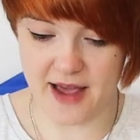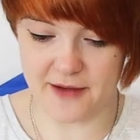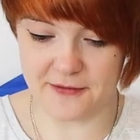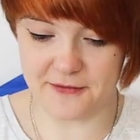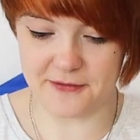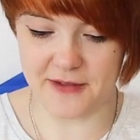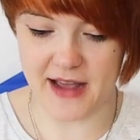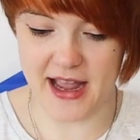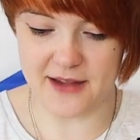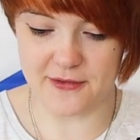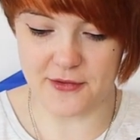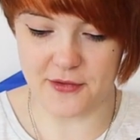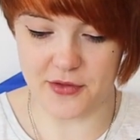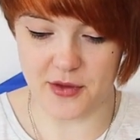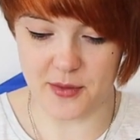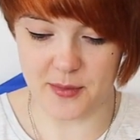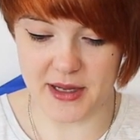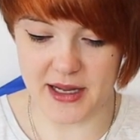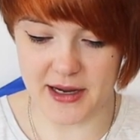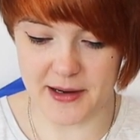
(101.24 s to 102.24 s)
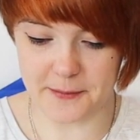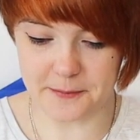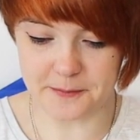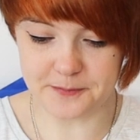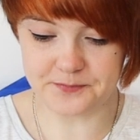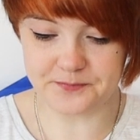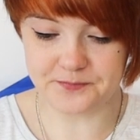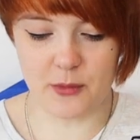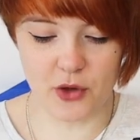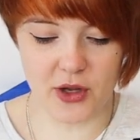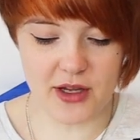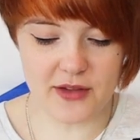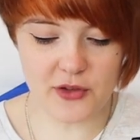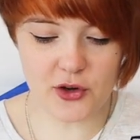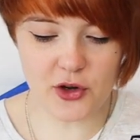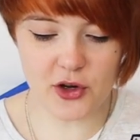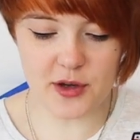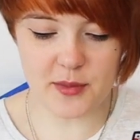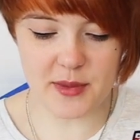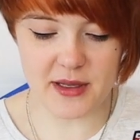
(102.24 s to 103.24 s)
I have five of them here. I'm not
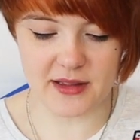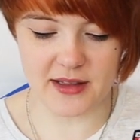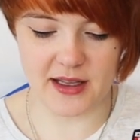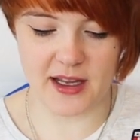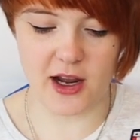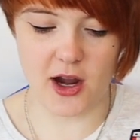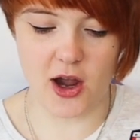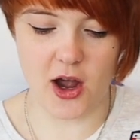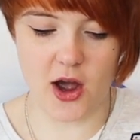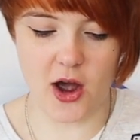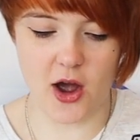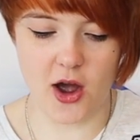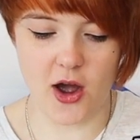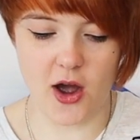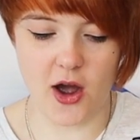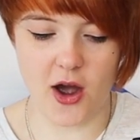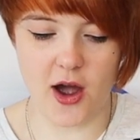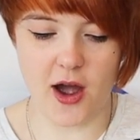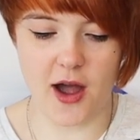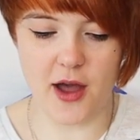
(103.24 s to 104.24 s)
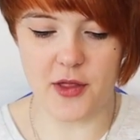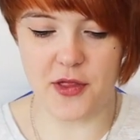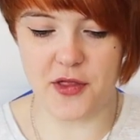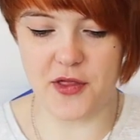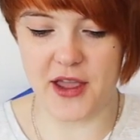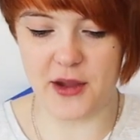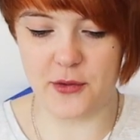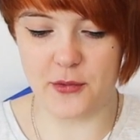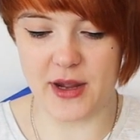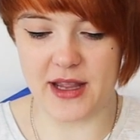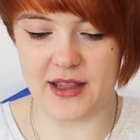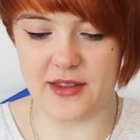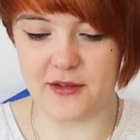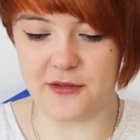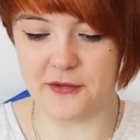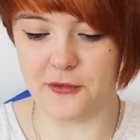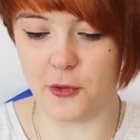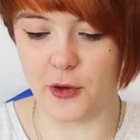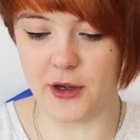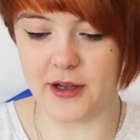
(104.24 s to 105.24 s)
even going to be like thingwing
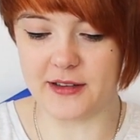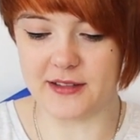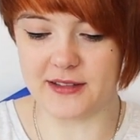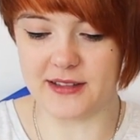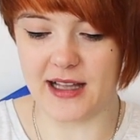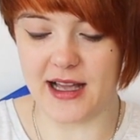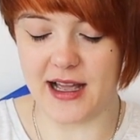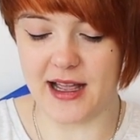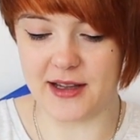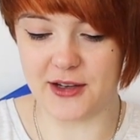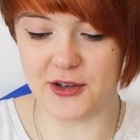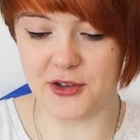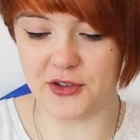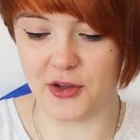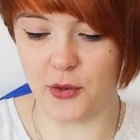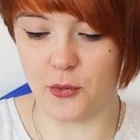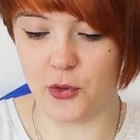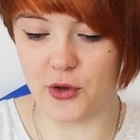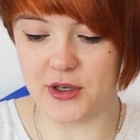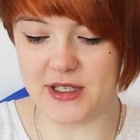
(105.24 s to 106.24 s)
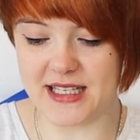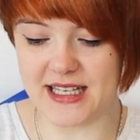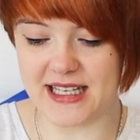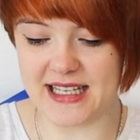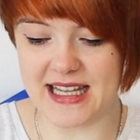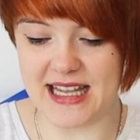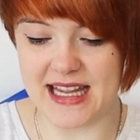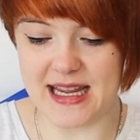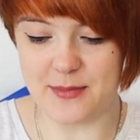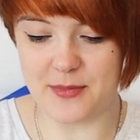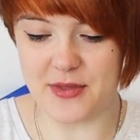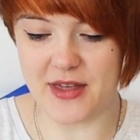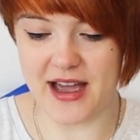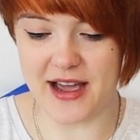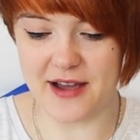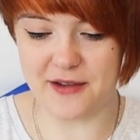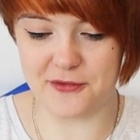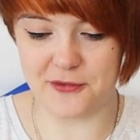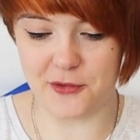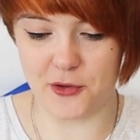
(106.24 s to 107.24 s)
the foil because I want to keep
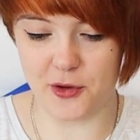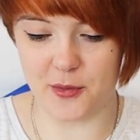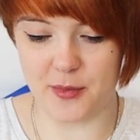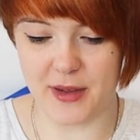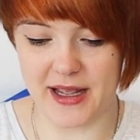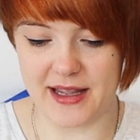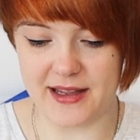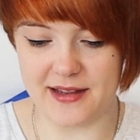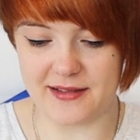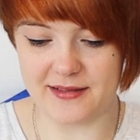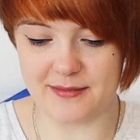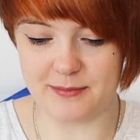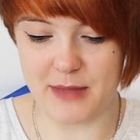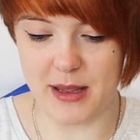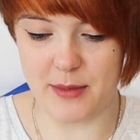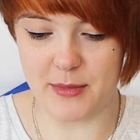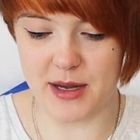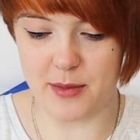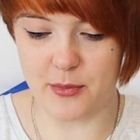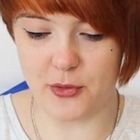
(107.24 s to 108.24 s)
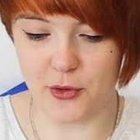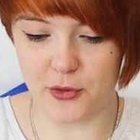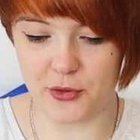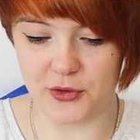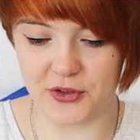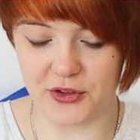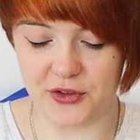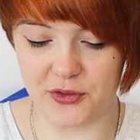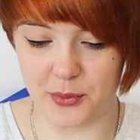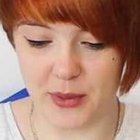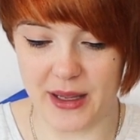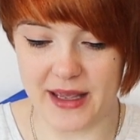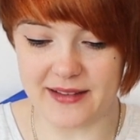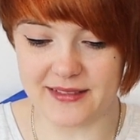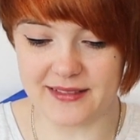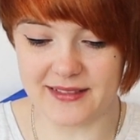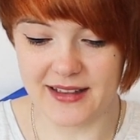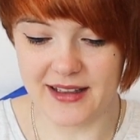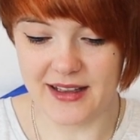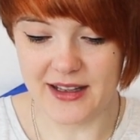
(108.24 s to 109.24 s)
that for my memory box as
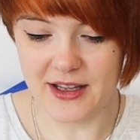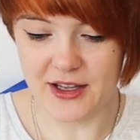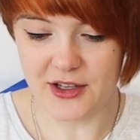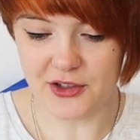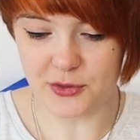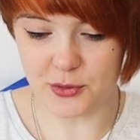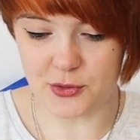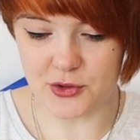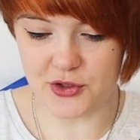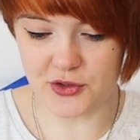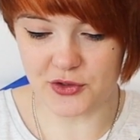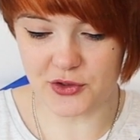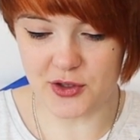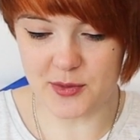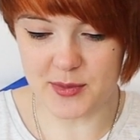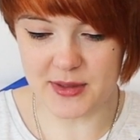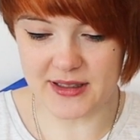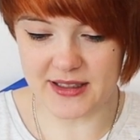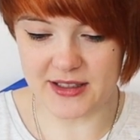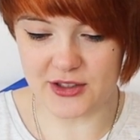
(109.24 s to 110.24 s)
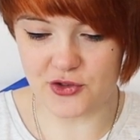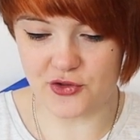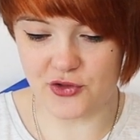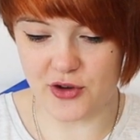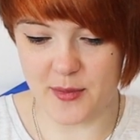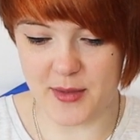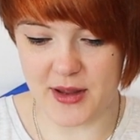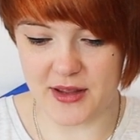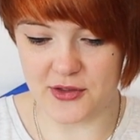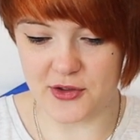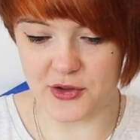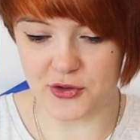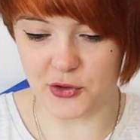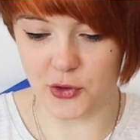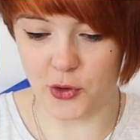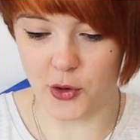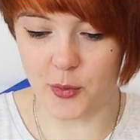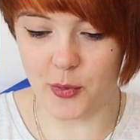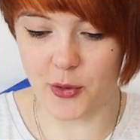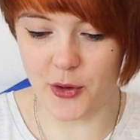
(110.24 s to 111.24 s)
well. So we're just going to be like trimming the
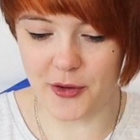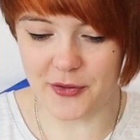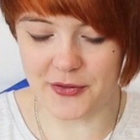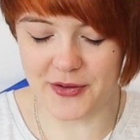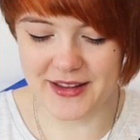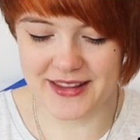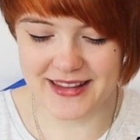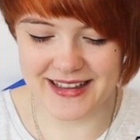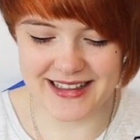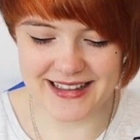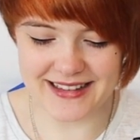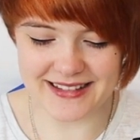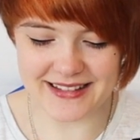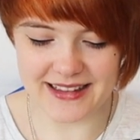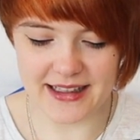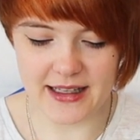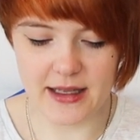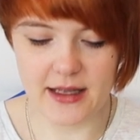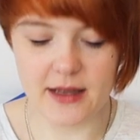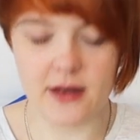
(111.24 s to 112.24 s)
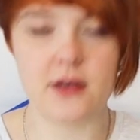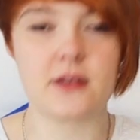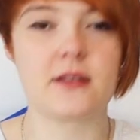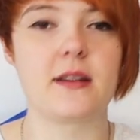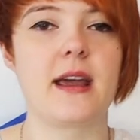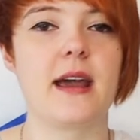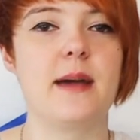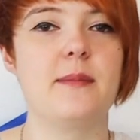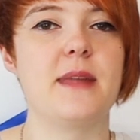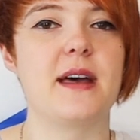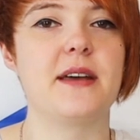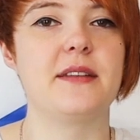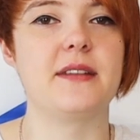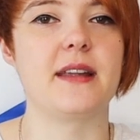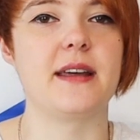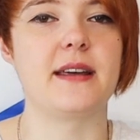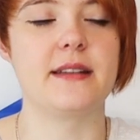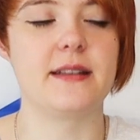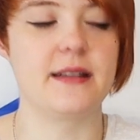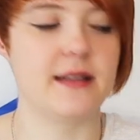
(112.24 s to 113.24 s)
top off of these because I am that
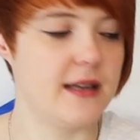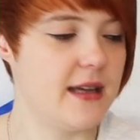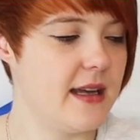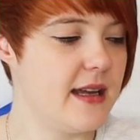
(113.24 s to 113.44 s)
sad.